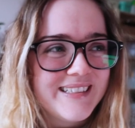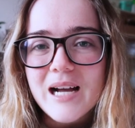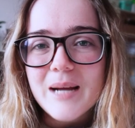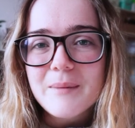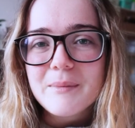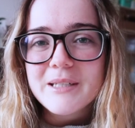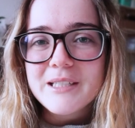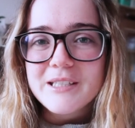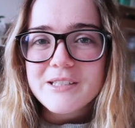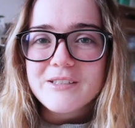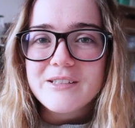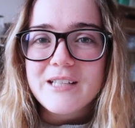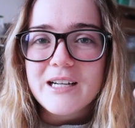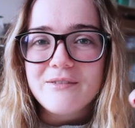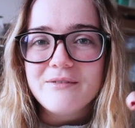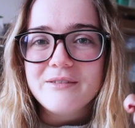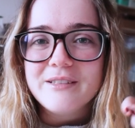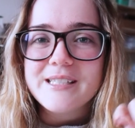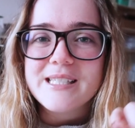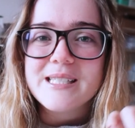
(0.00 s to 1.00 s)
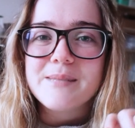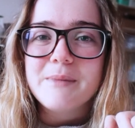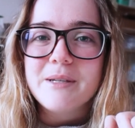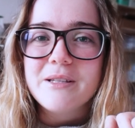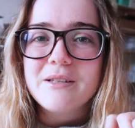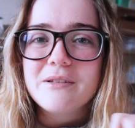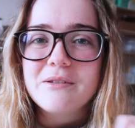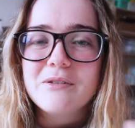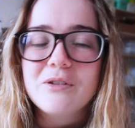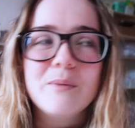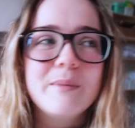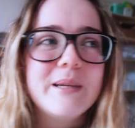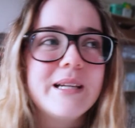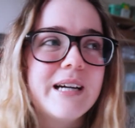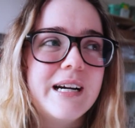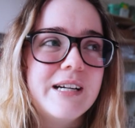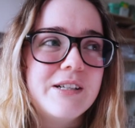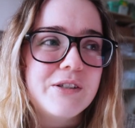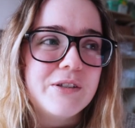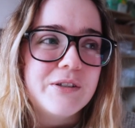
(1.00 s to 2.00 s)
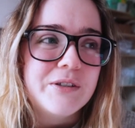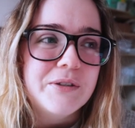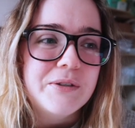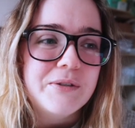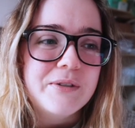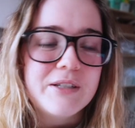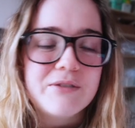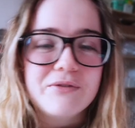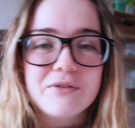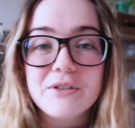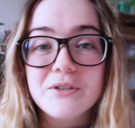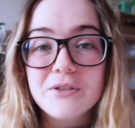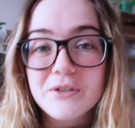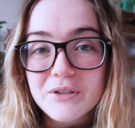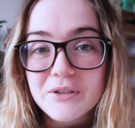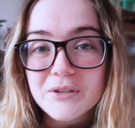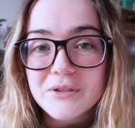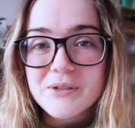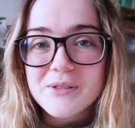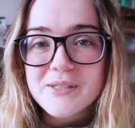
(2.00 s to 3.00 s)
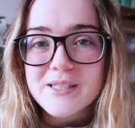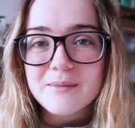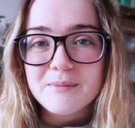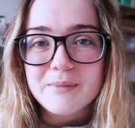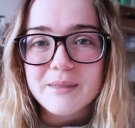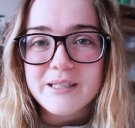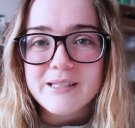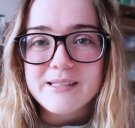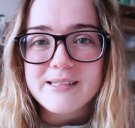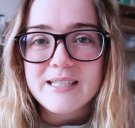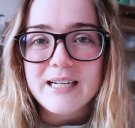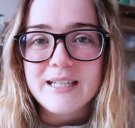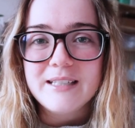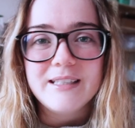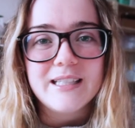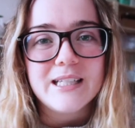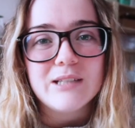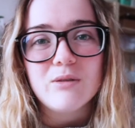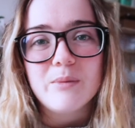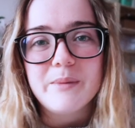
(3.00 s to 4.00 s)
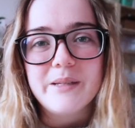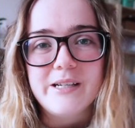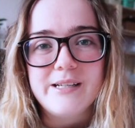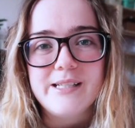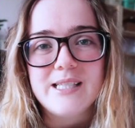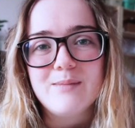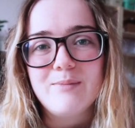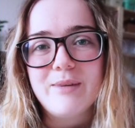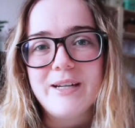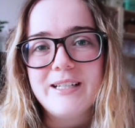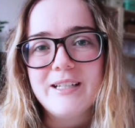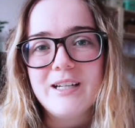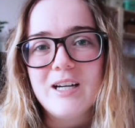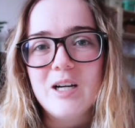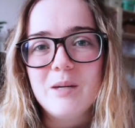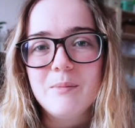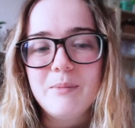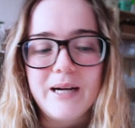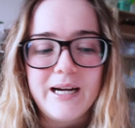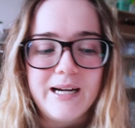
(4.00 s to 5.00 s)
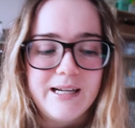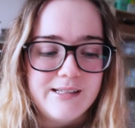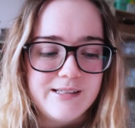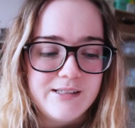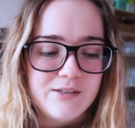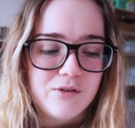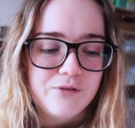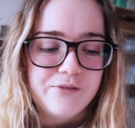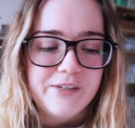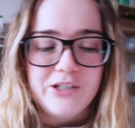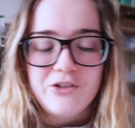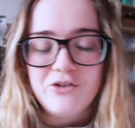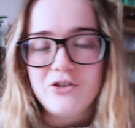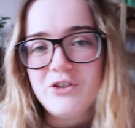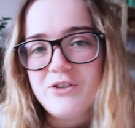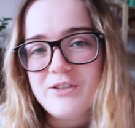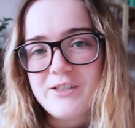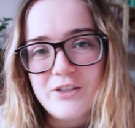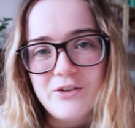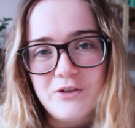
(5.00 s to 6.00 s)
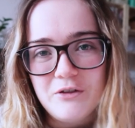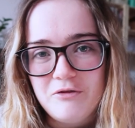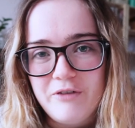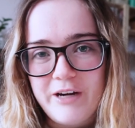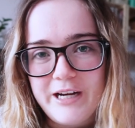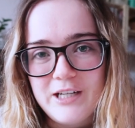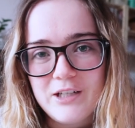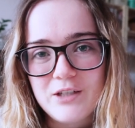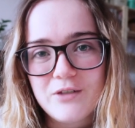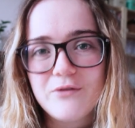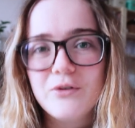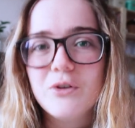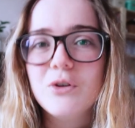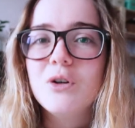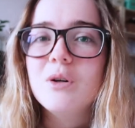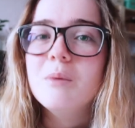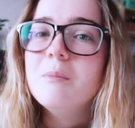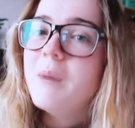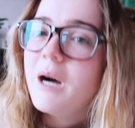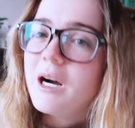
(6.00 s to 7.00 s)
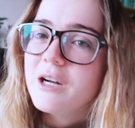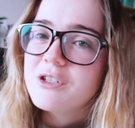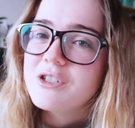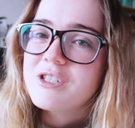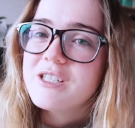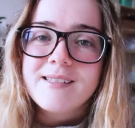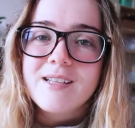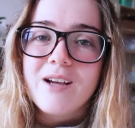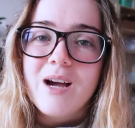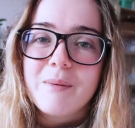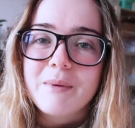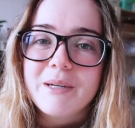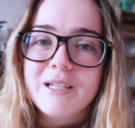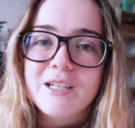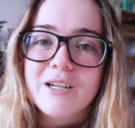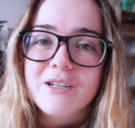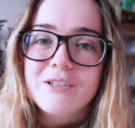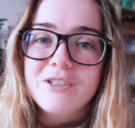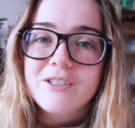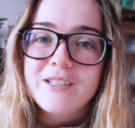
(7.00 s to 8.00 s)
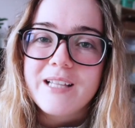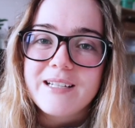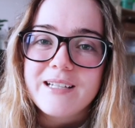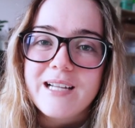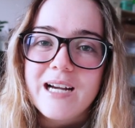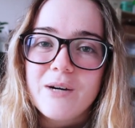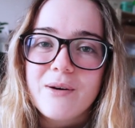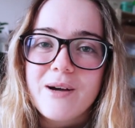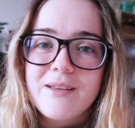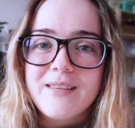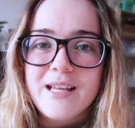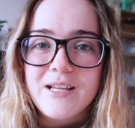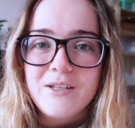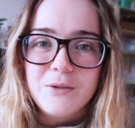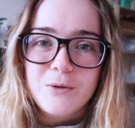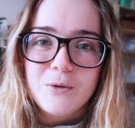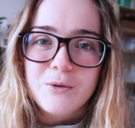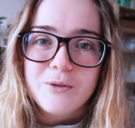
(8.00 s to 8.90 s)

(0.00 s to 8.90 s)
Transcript: I'm going to do that for this month. Normally I do different doodles, but I think it would be nice to break it up and sort of introduce the new range for March. So I'm going to go and do that now and then do